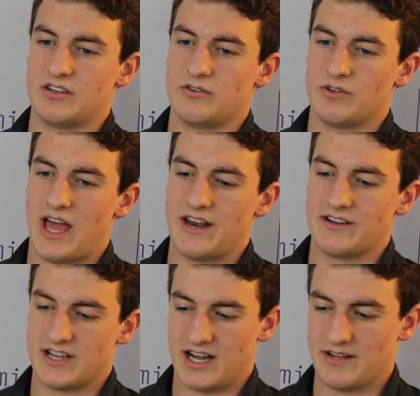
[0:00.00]
knew that
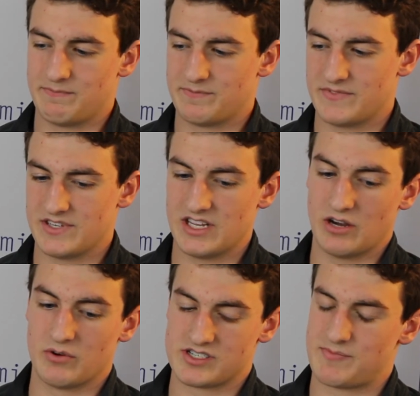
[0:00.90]
it
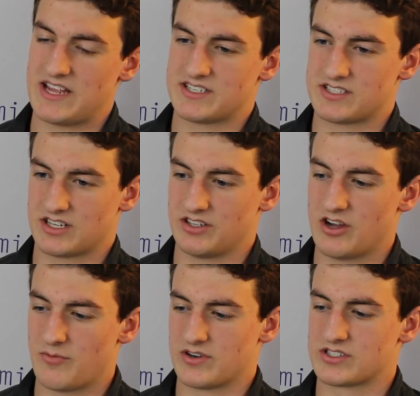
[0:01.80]
was basically
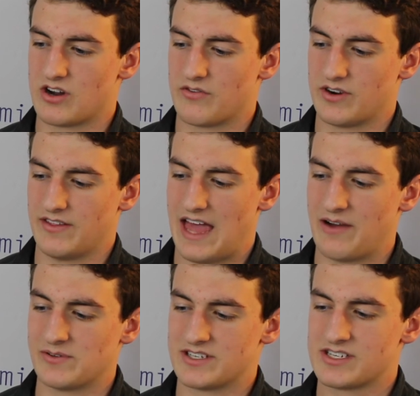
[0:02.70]
almost over, and that
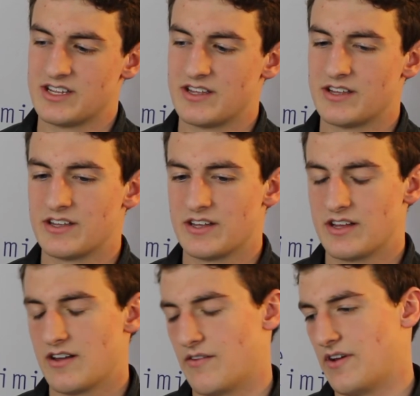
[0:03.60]
was
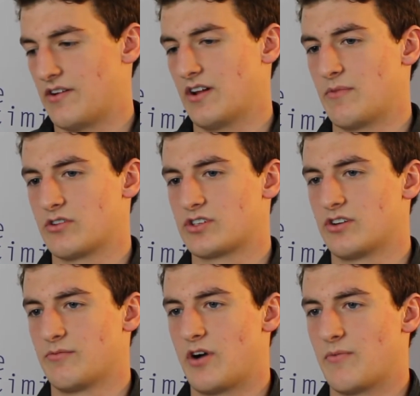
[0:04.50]
a very
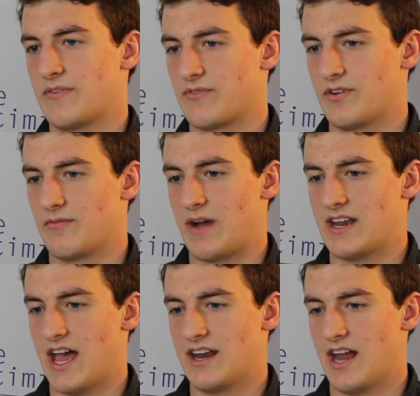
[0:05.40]
emotional moment for my
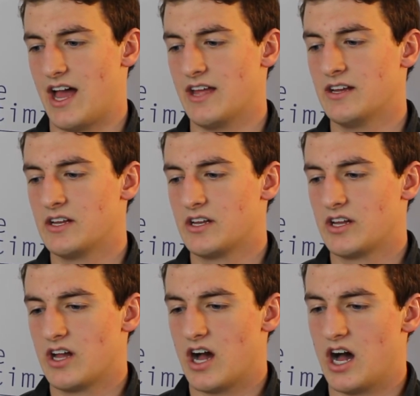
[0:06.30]
dad and I.
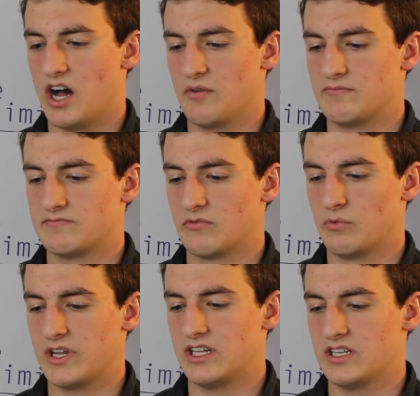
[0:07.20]

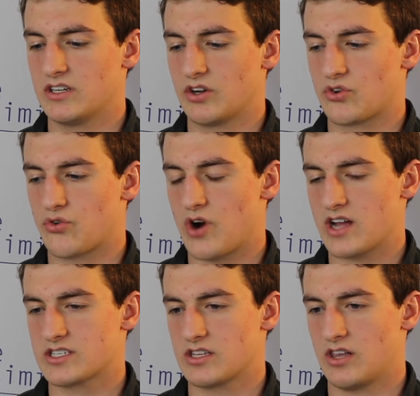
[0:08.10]
We
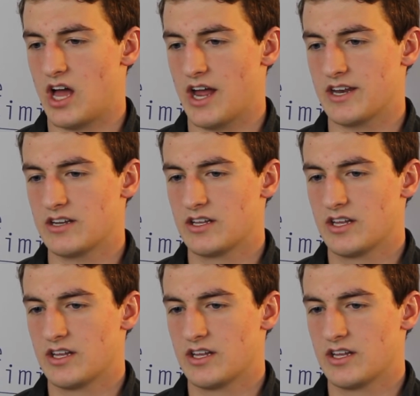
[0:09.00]
crossed the line